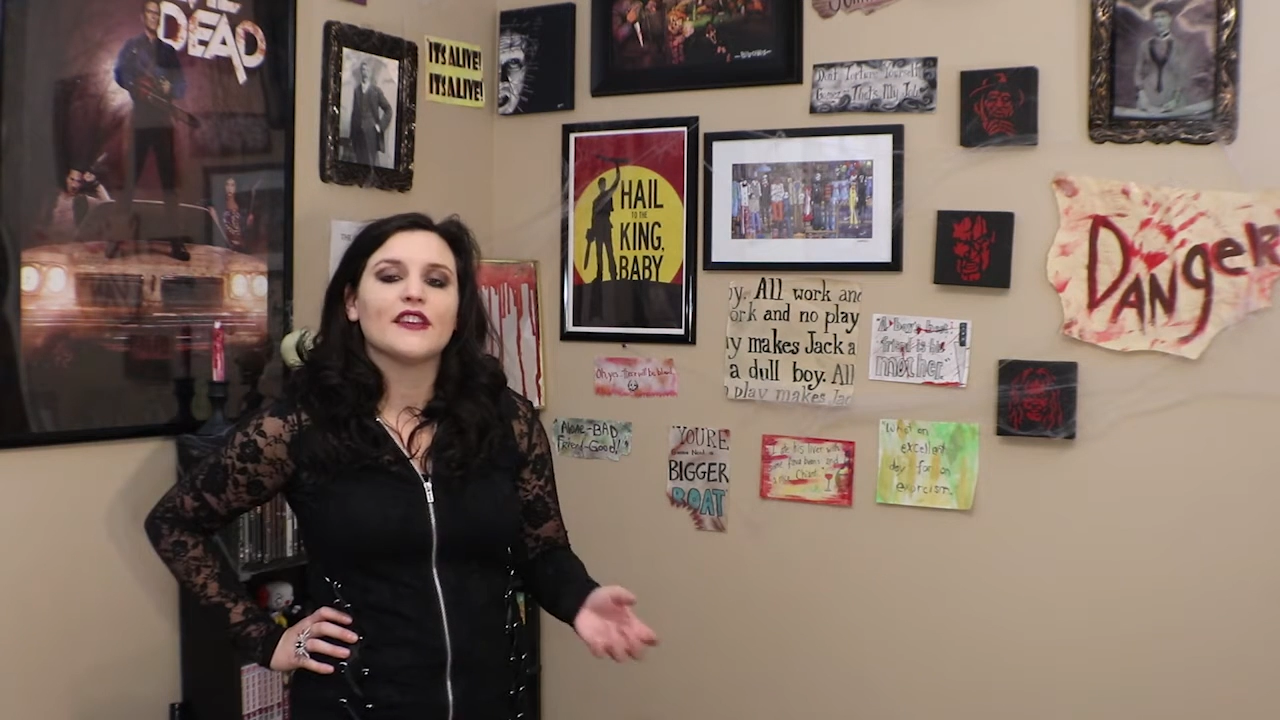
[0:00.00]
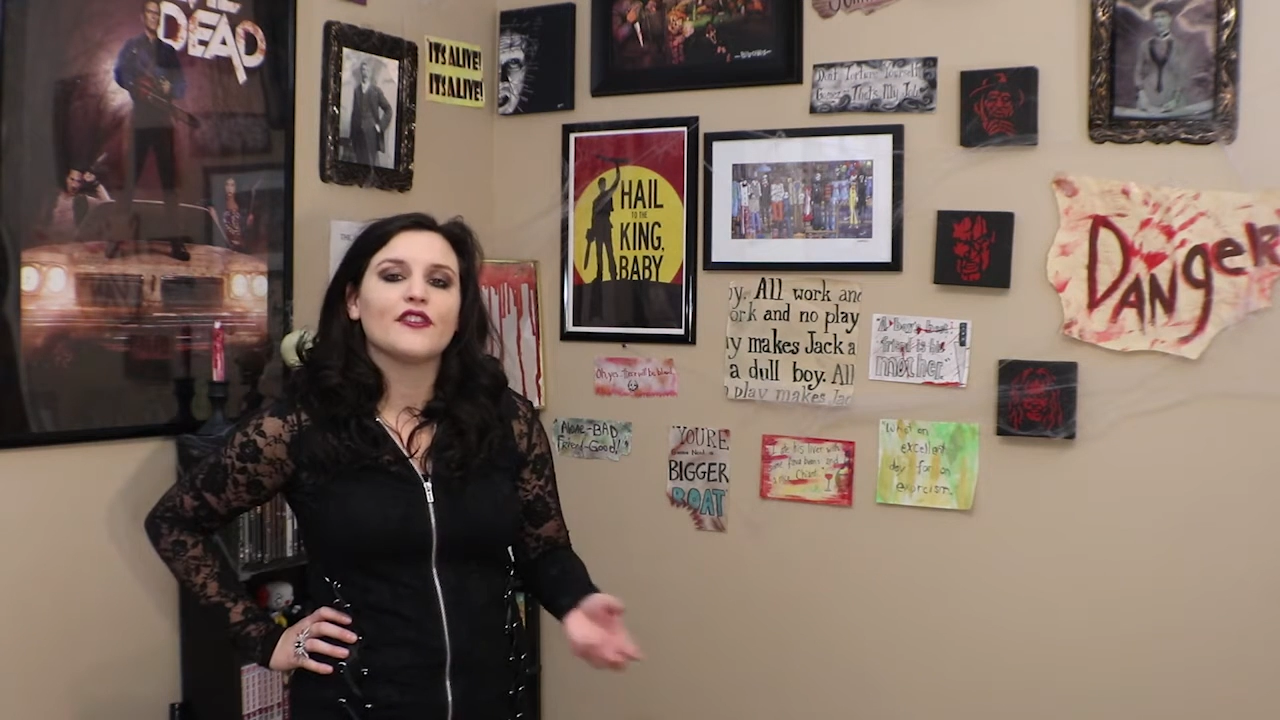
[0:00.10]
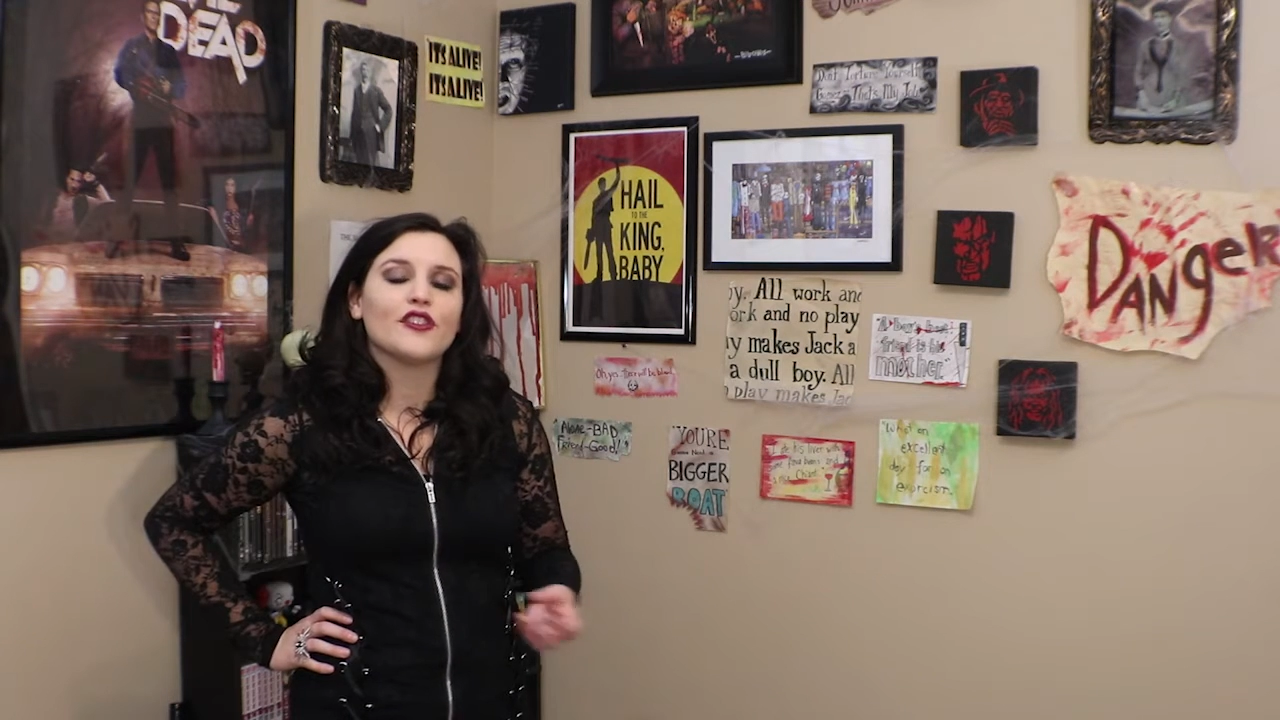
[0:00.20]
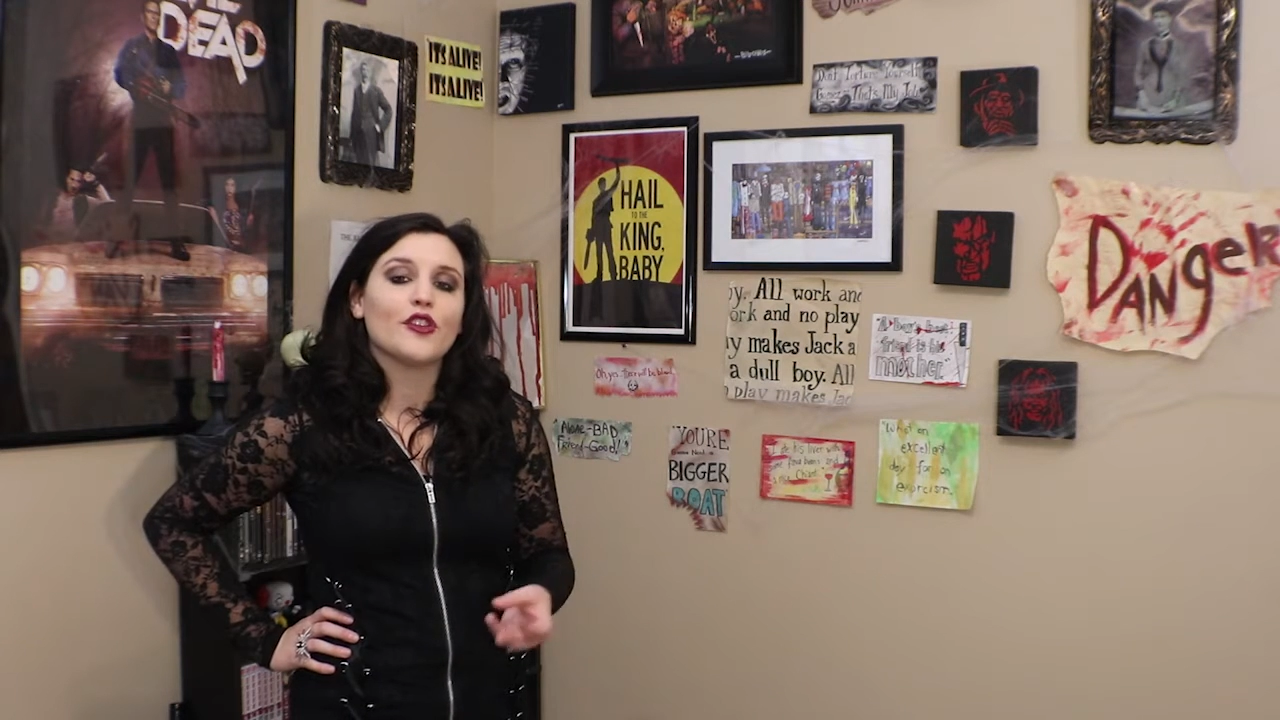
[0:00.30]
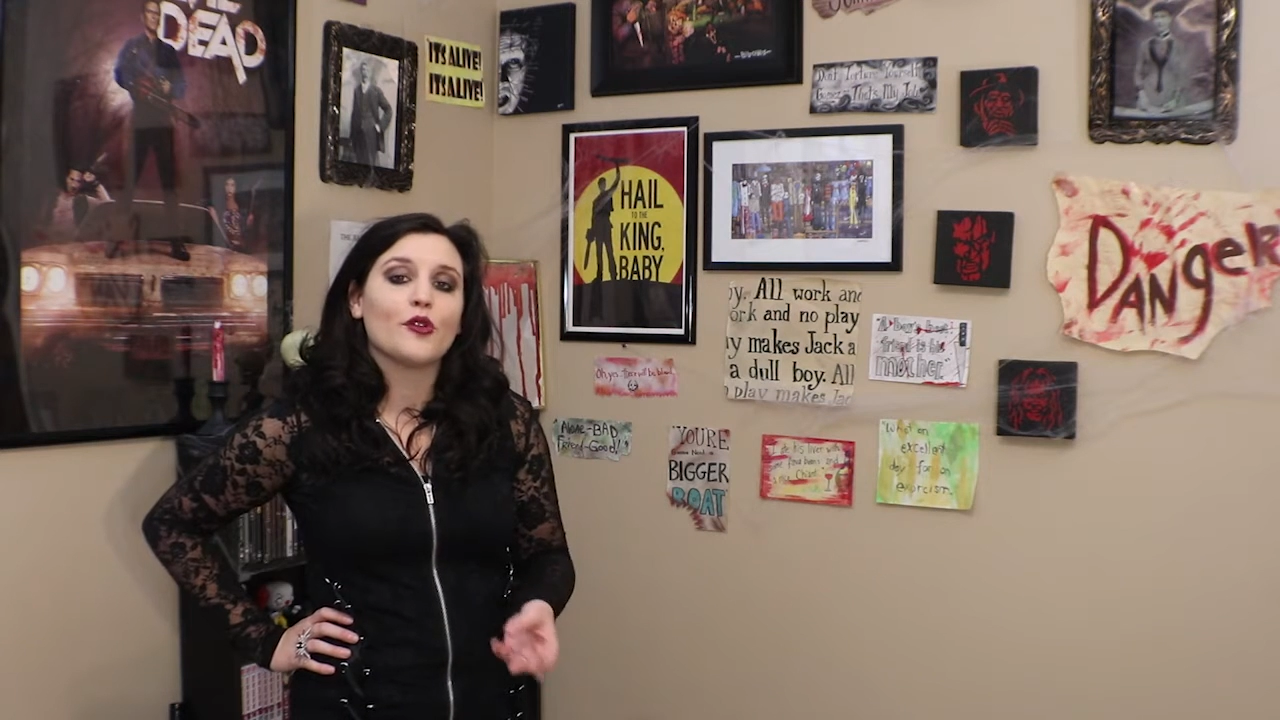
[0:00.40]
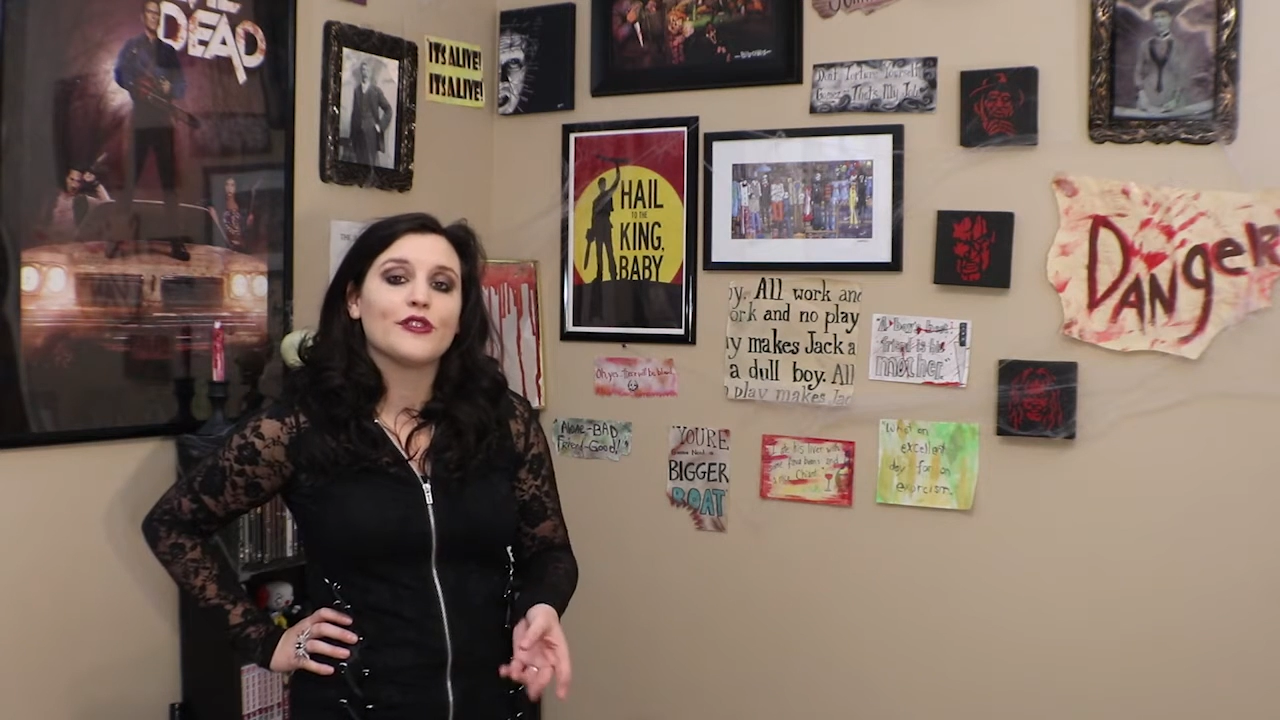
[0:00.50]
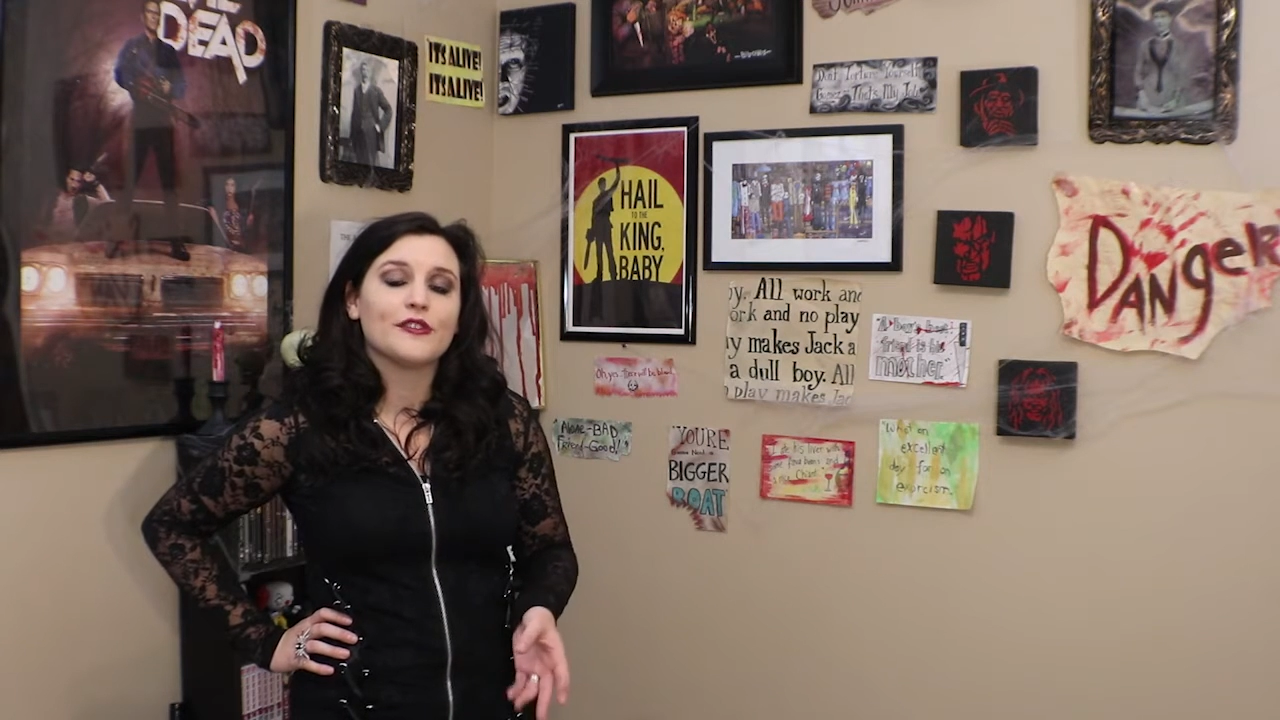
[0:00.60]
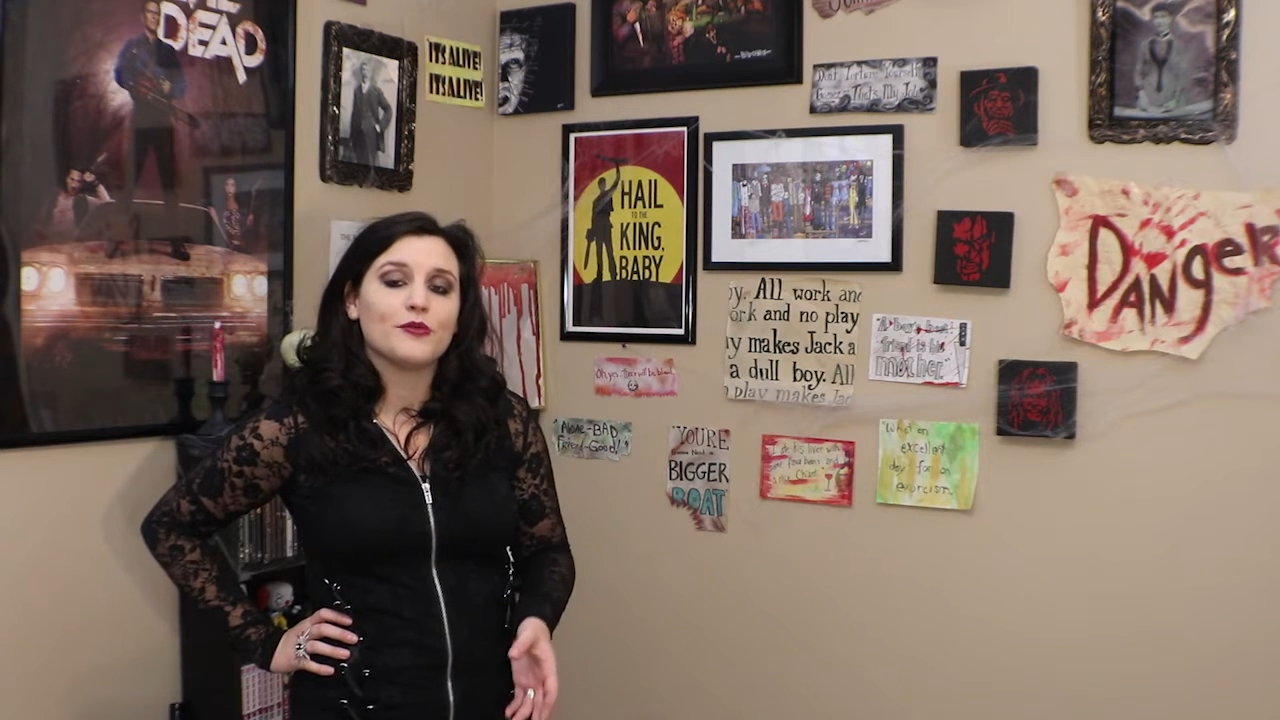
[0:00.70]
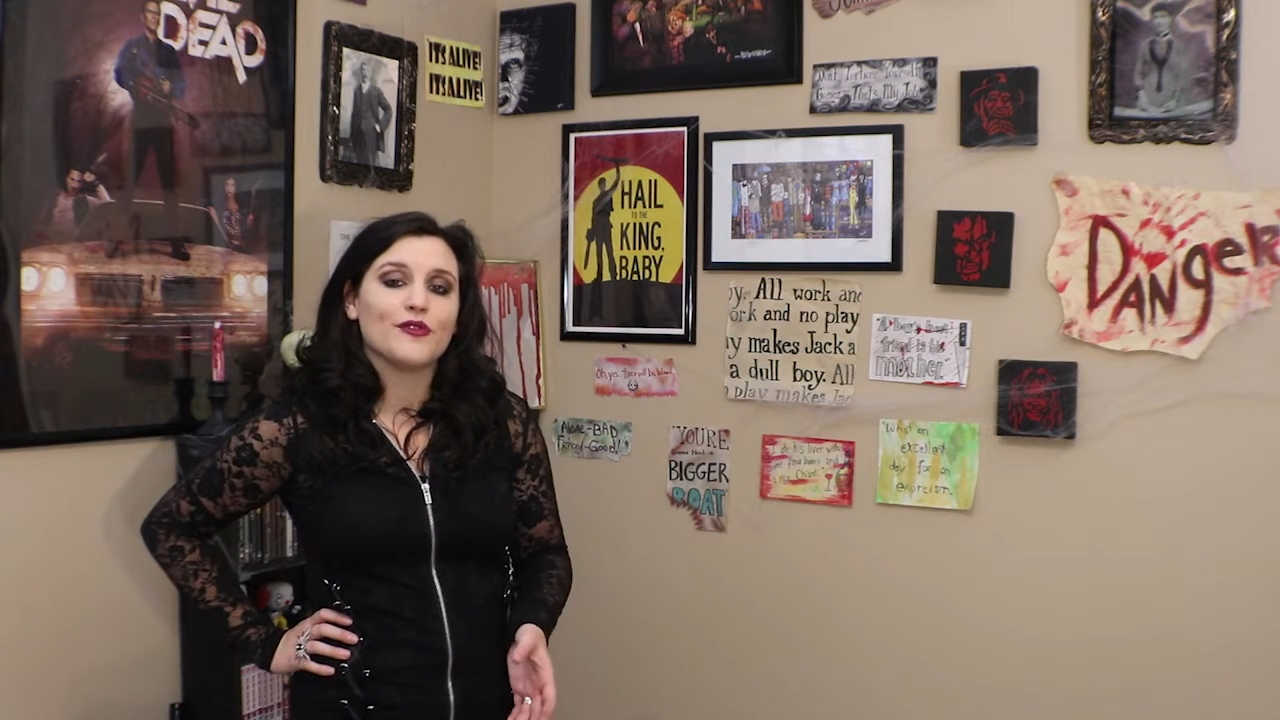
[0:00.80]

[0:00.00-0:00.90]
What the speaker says: Even though this